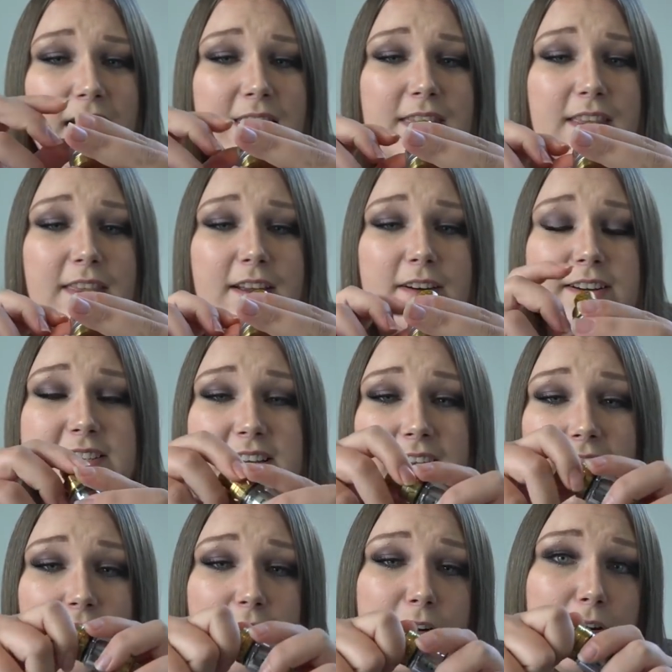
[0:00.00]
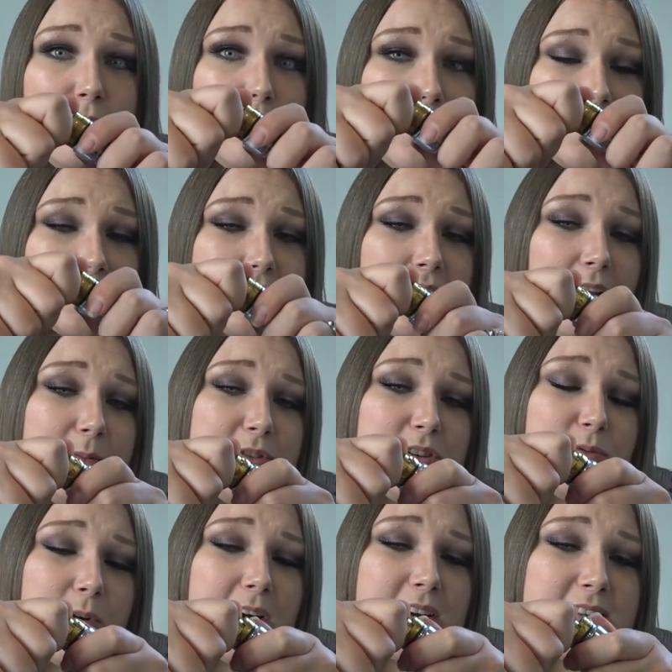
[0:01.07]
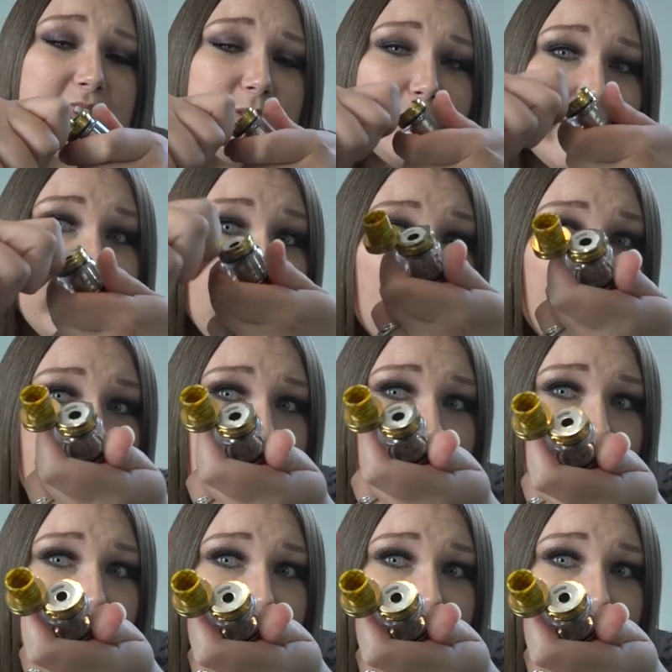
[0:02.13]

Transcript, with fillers: and then there is an arrow at the top to where to swivel.